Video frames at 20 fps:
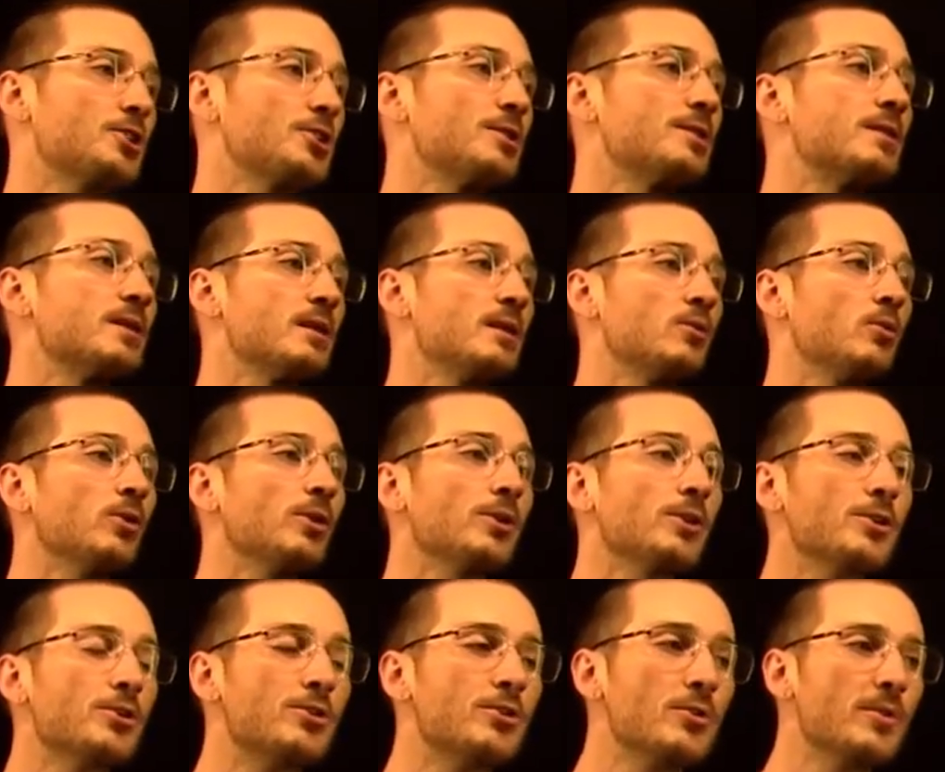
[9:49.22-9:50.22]
In order to do
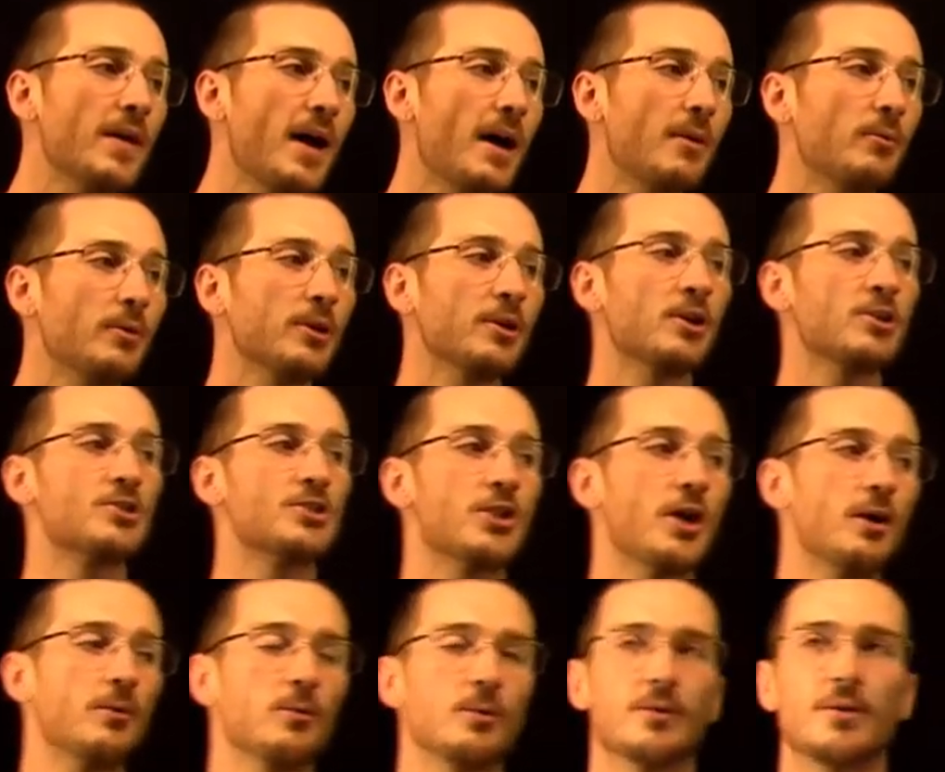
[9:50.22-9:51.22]
that, we're going to start with
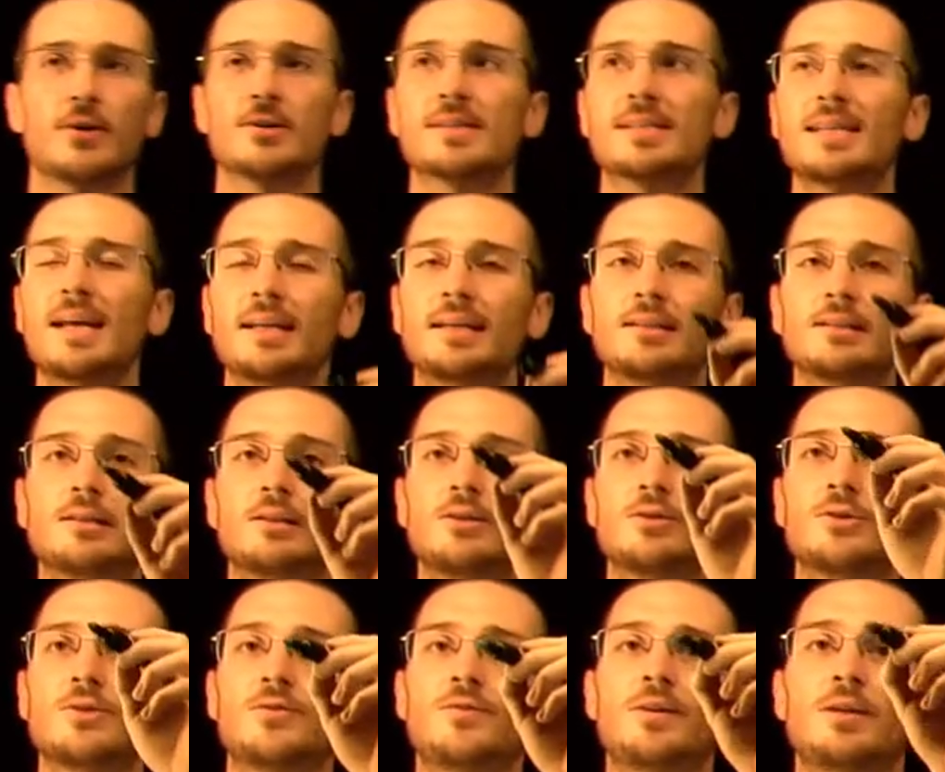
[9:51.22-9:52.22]
our second closed feed
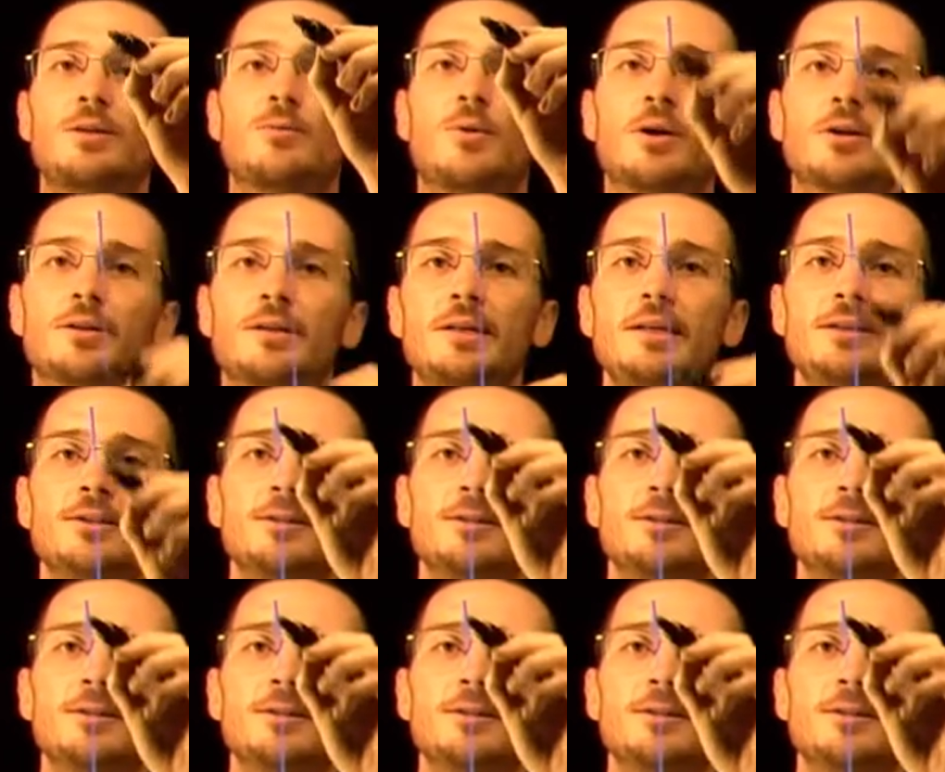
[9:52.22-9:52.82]
water heater.